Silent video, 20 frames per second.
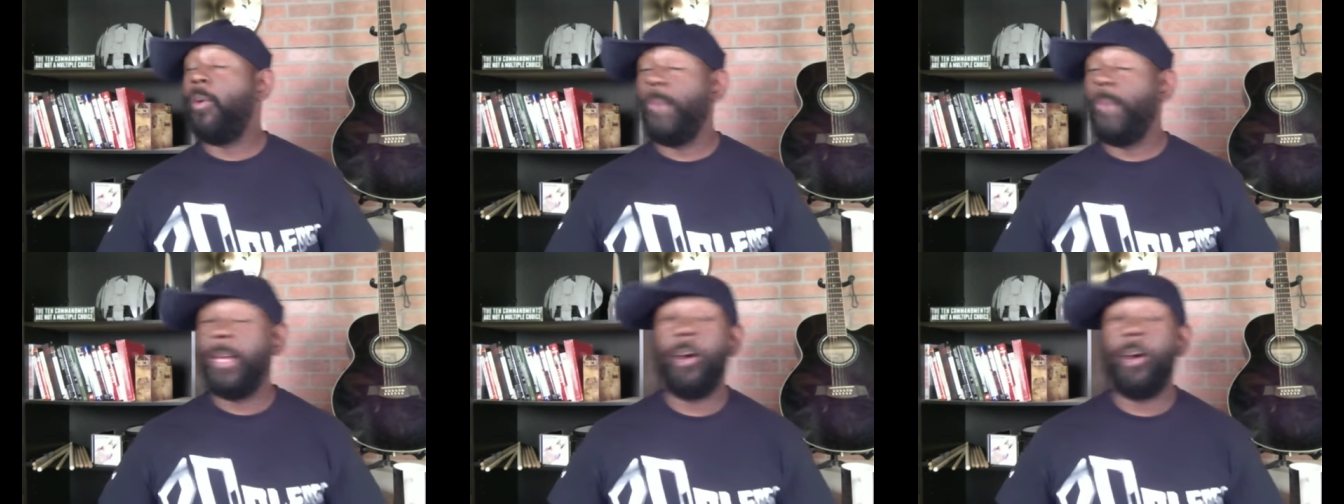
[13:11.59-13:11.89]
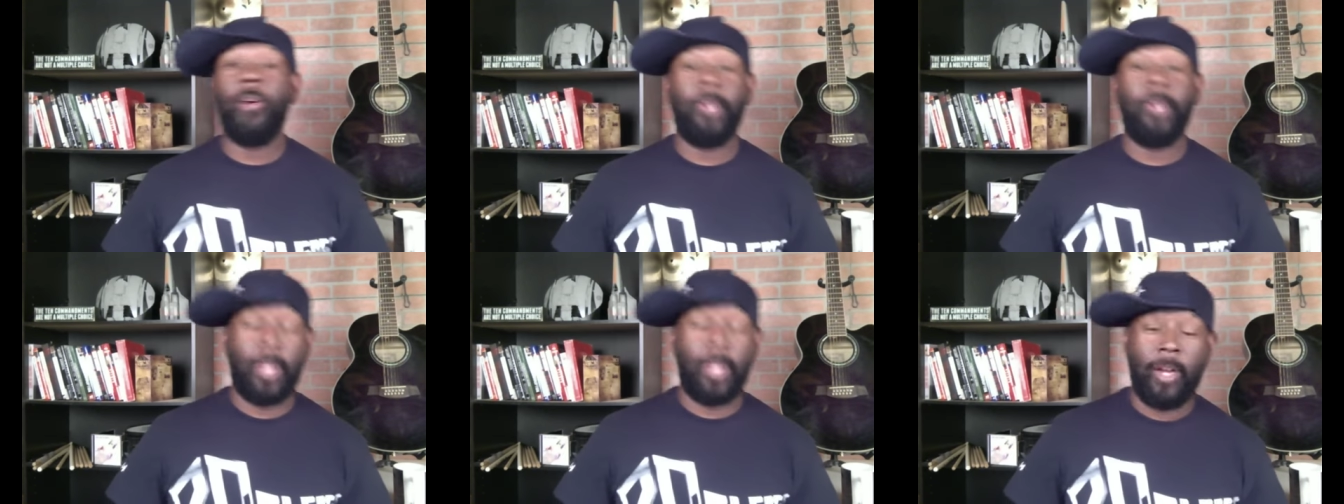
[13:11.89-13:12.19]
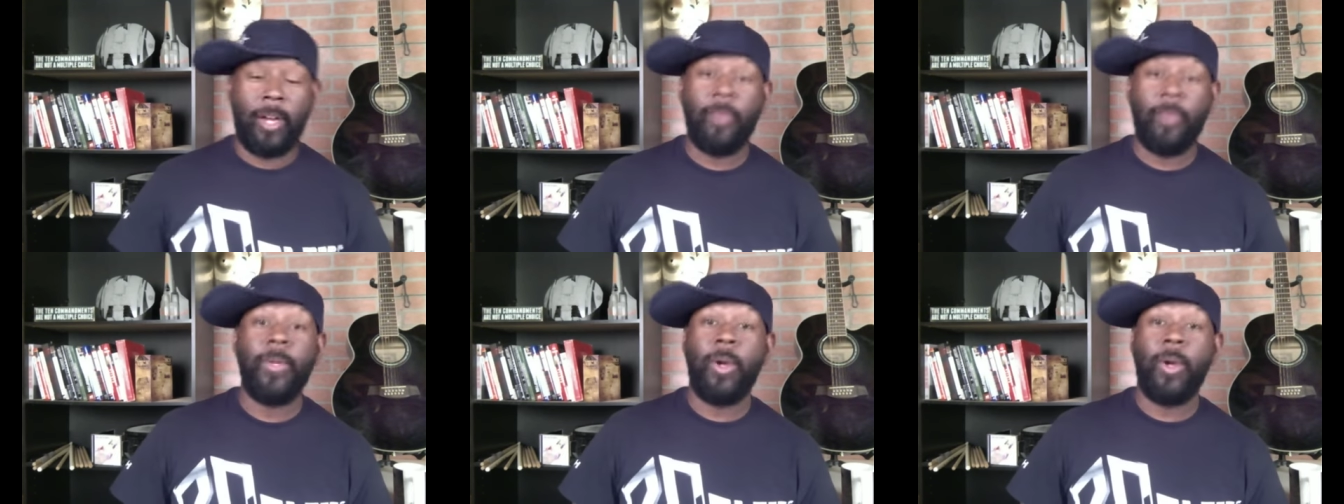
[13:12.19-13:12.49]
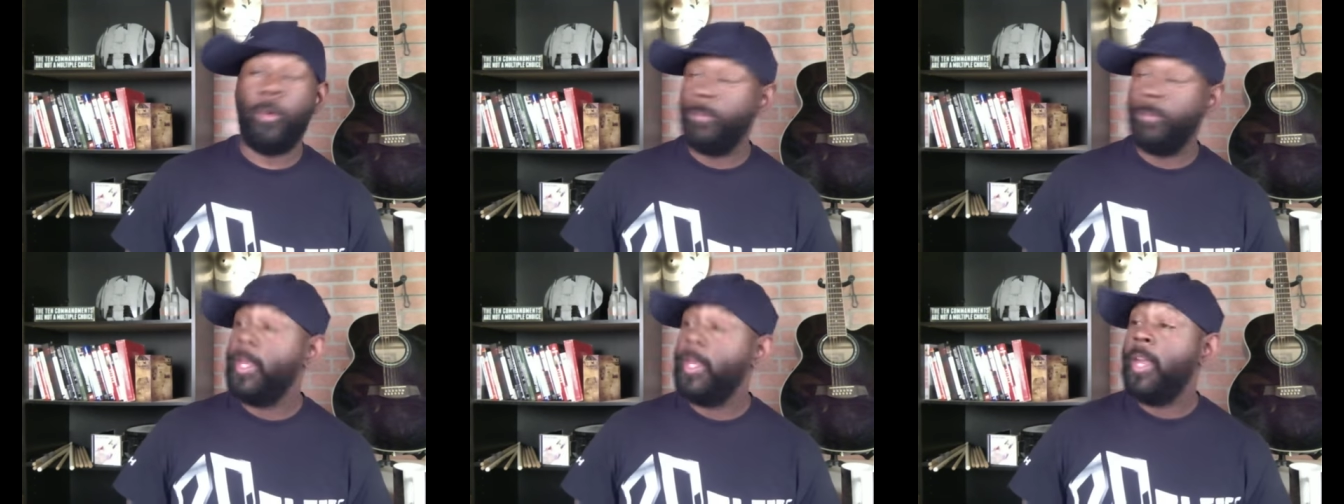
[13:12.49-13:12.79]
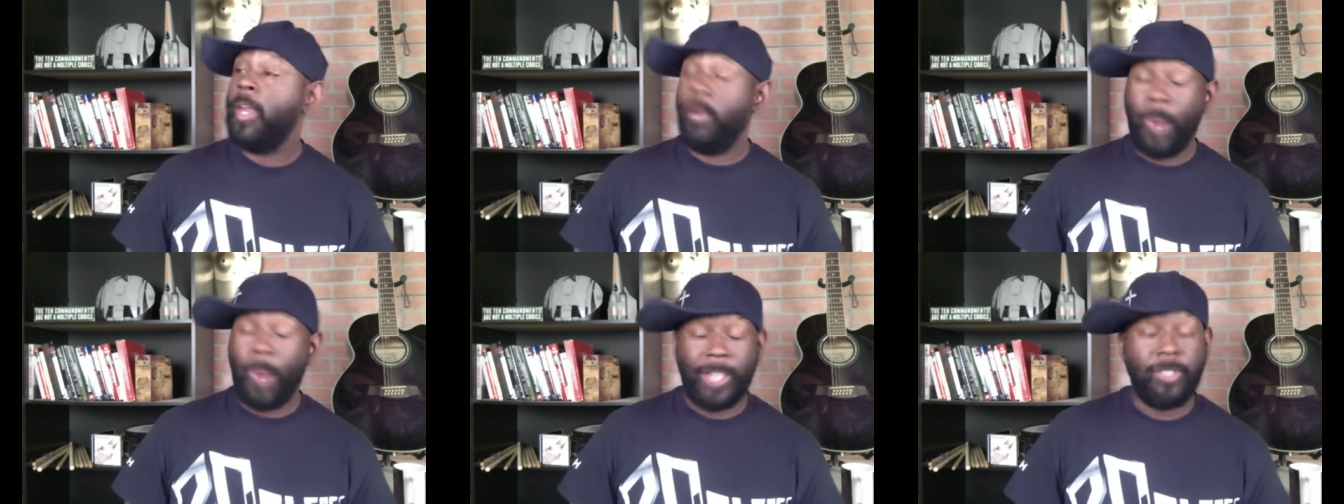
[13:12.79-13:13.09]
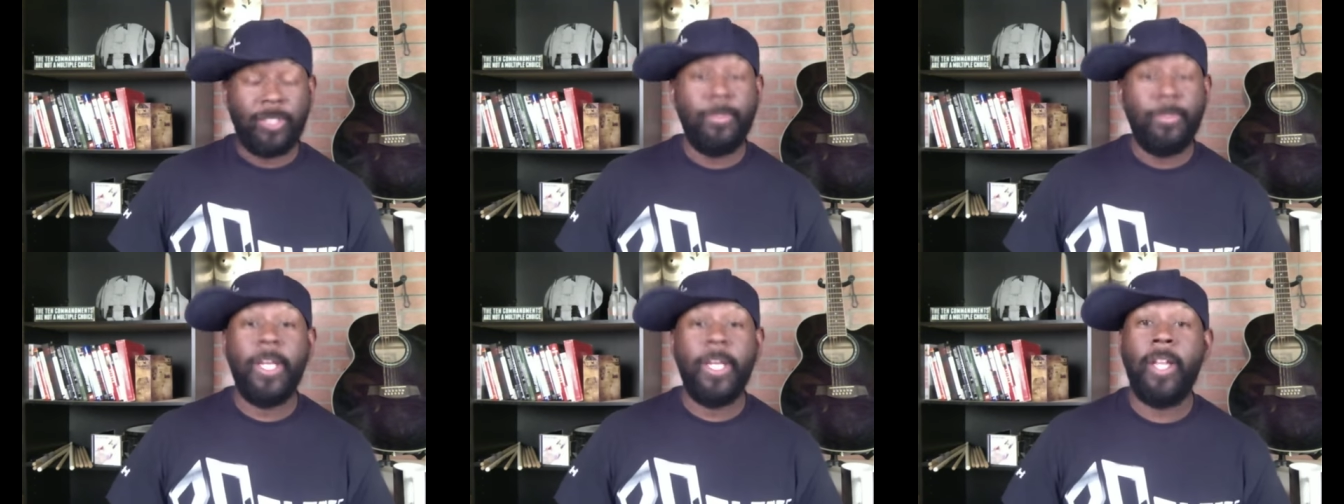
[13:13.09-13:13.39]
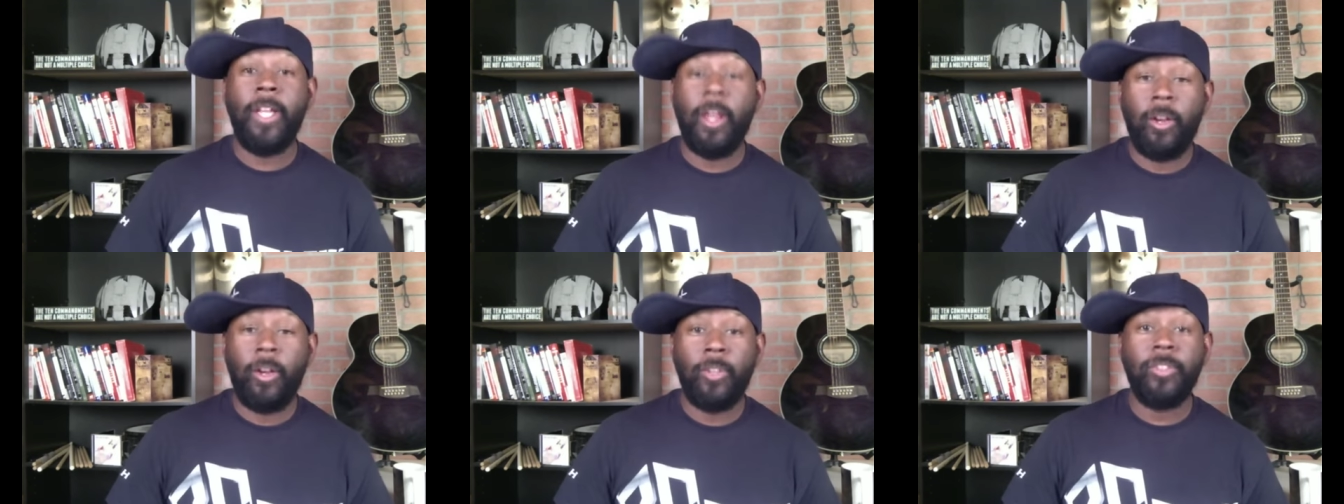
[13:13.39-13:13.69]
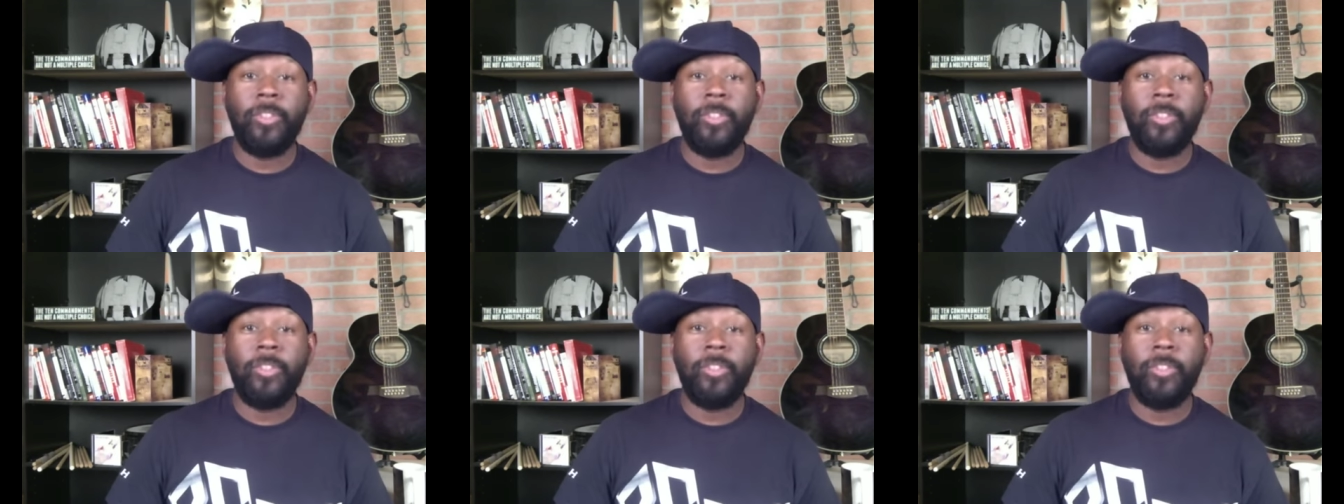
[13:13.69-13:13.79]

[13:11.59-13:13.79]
we're gonna, uh, we're gonna watch some videos,